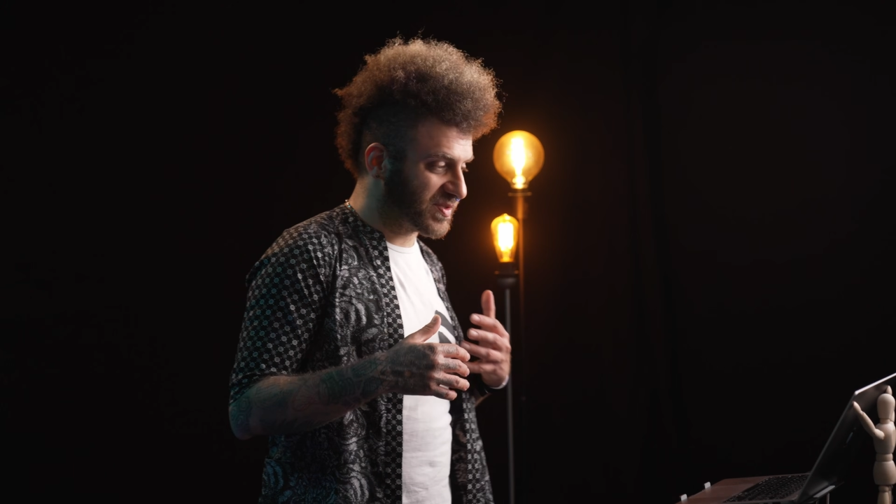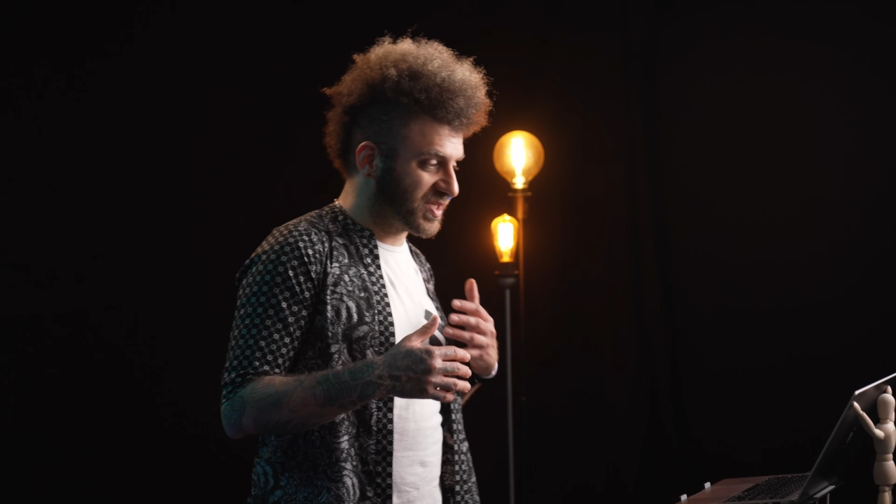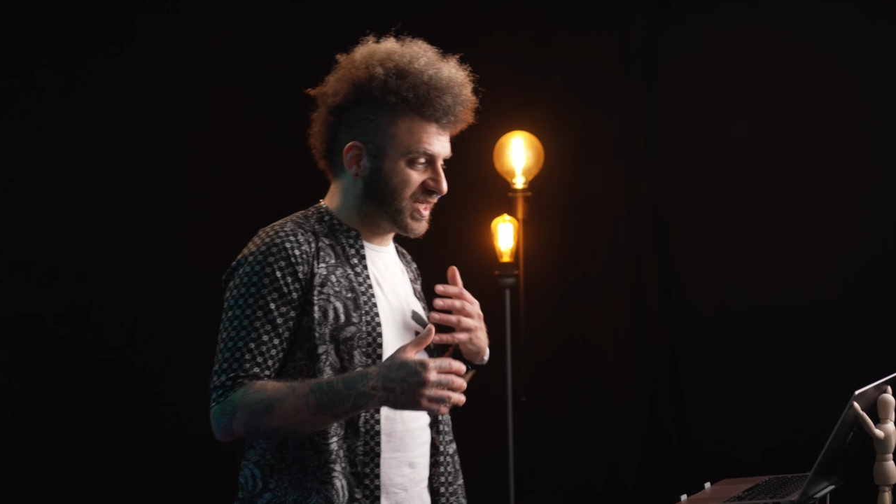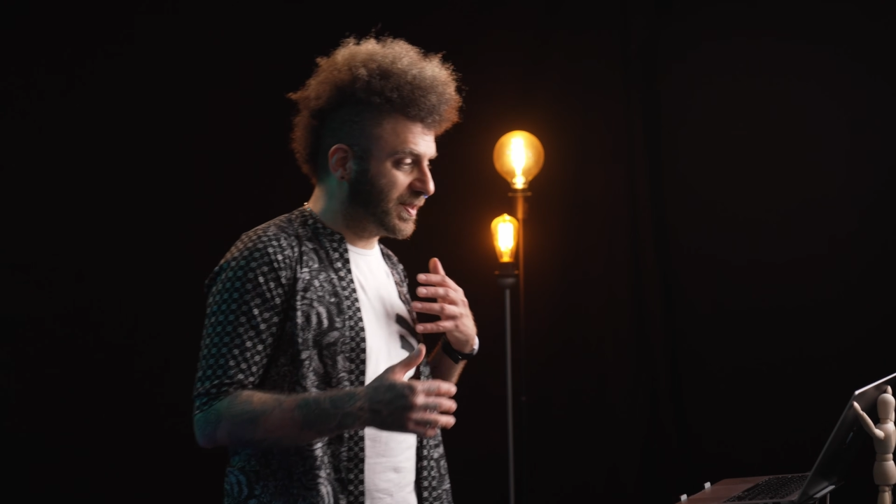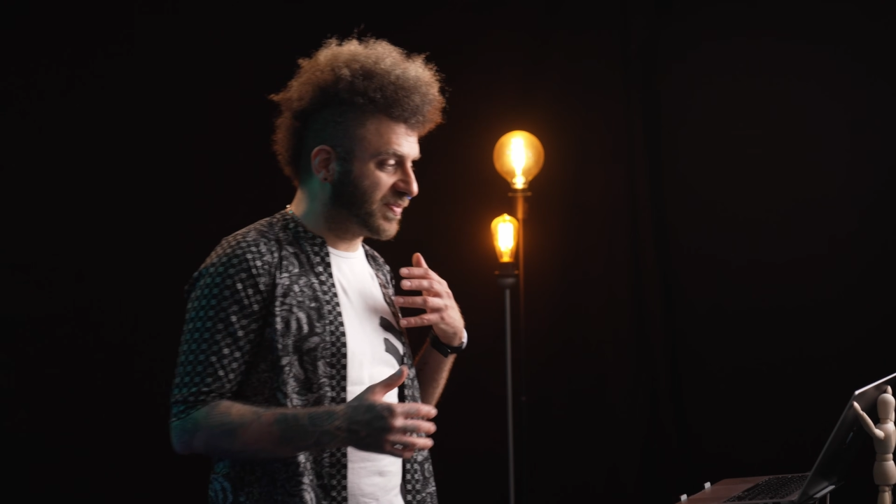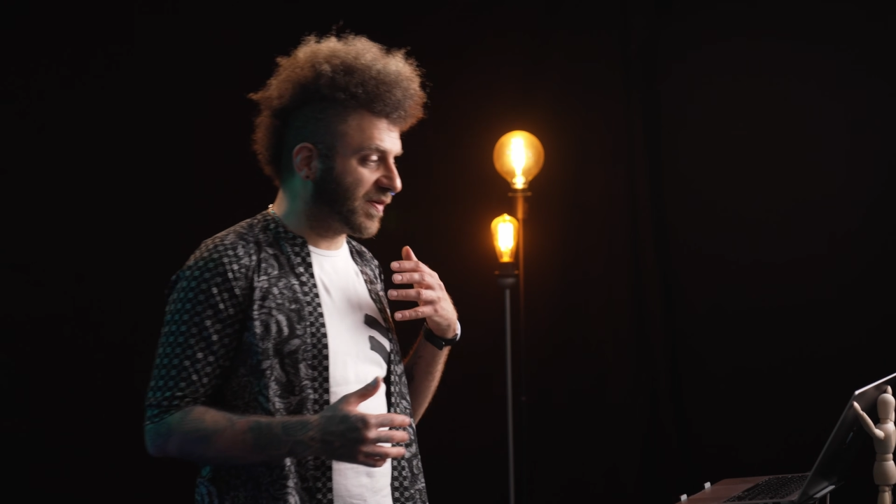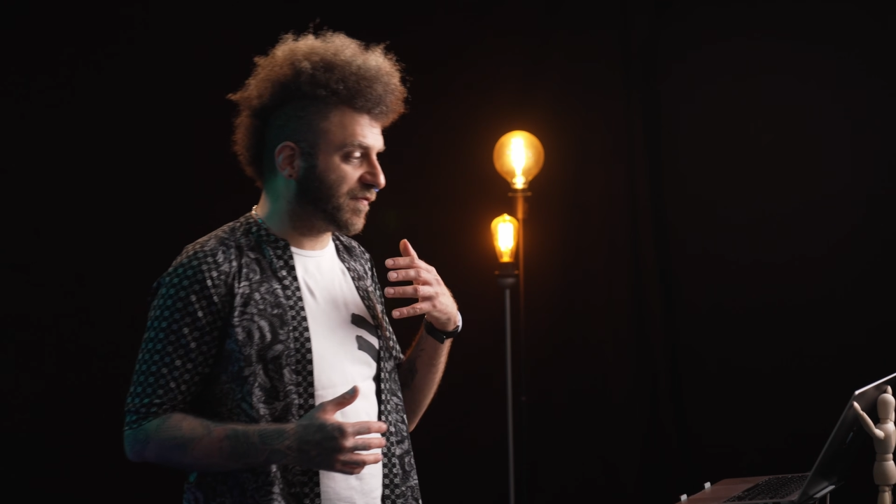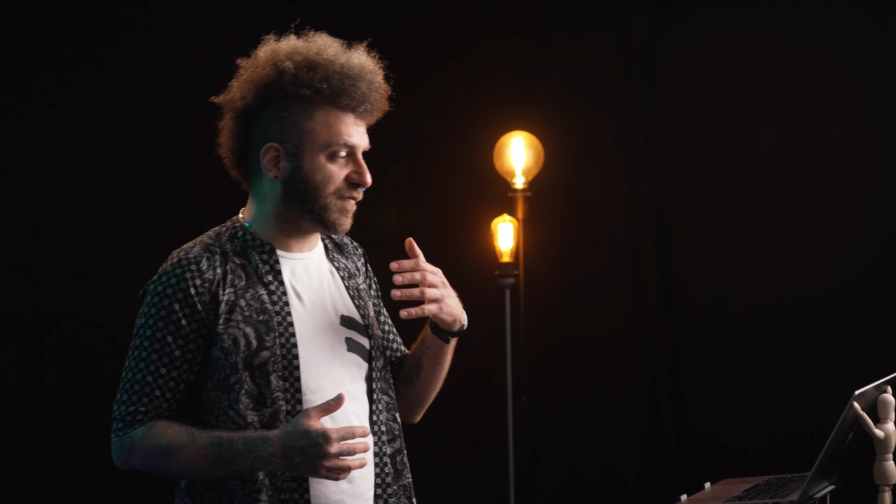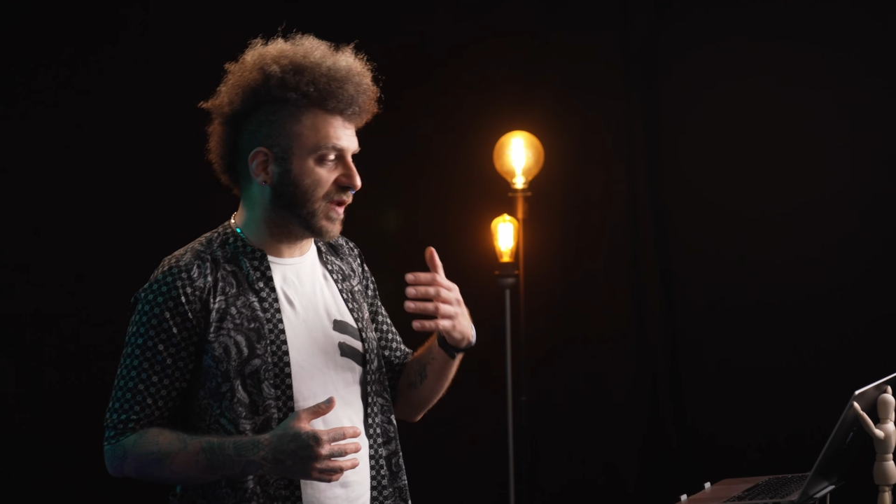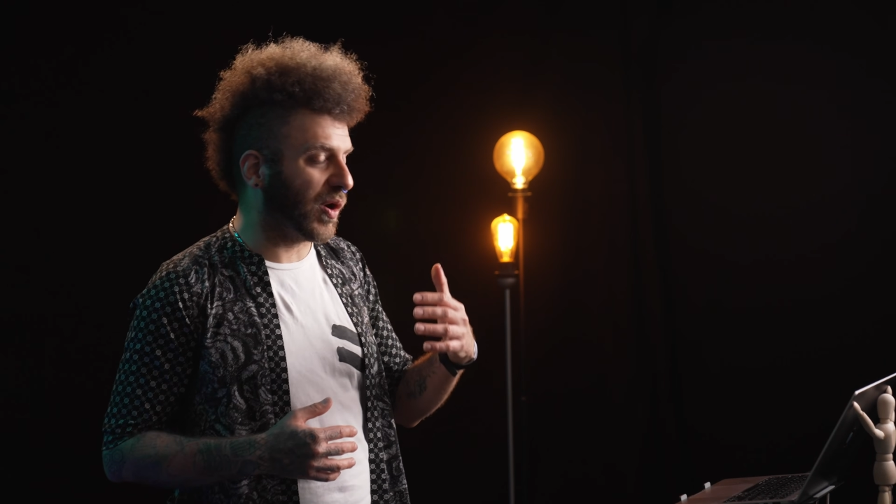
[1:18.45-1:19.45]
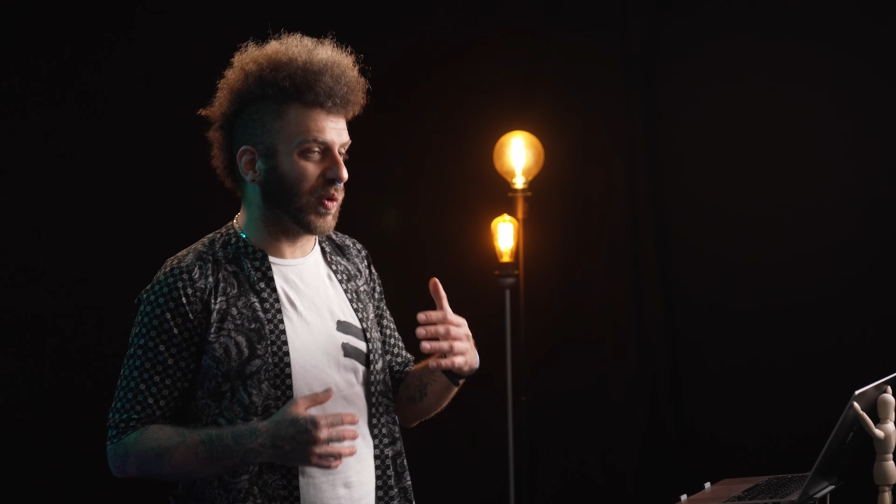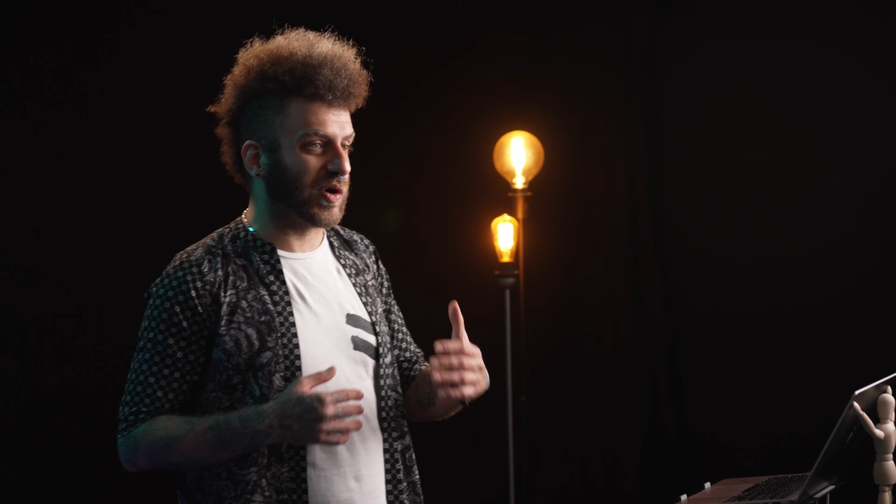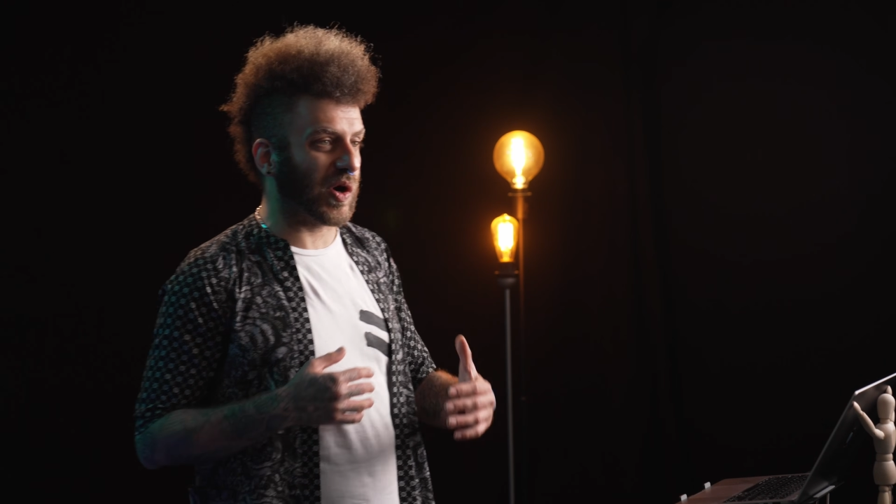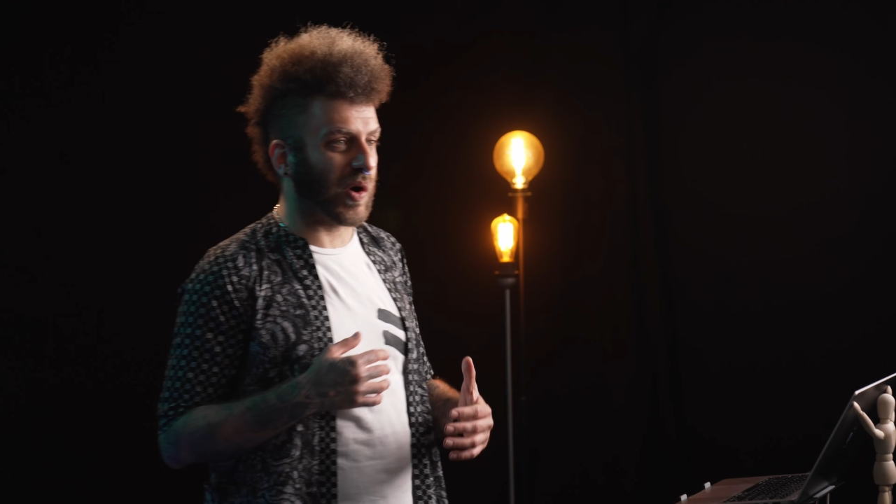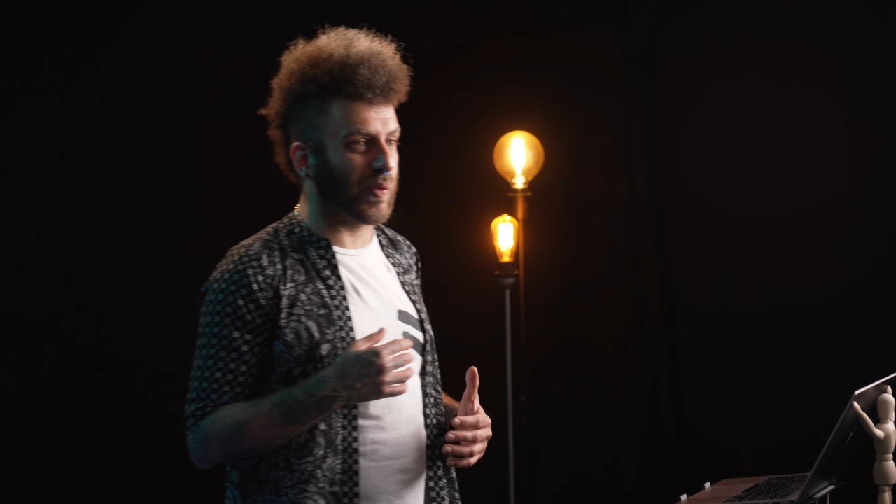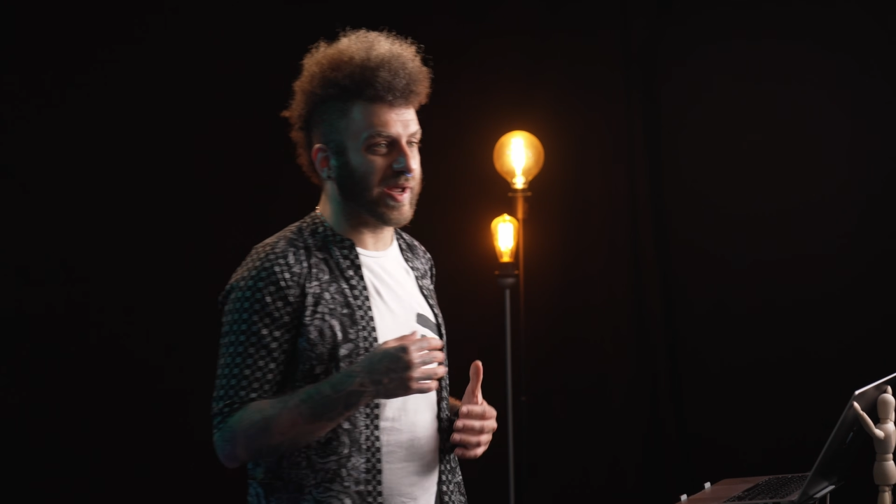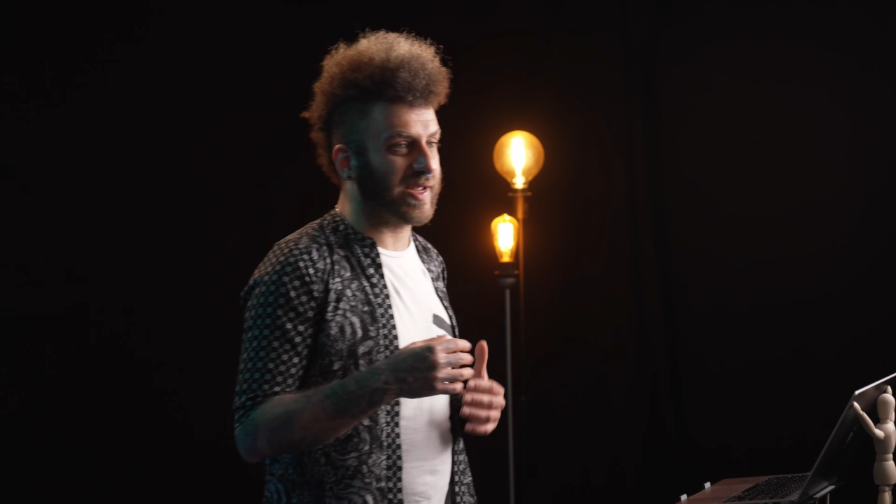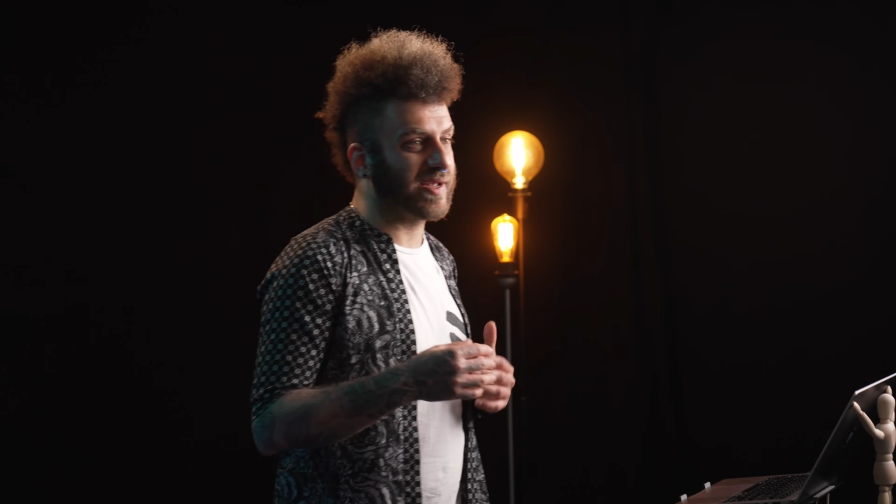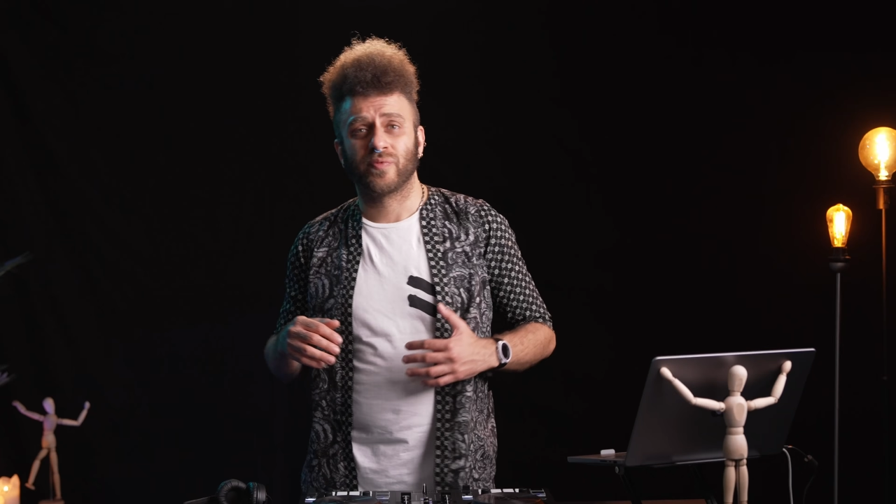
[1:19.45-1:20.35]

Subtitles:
to keep the flow going.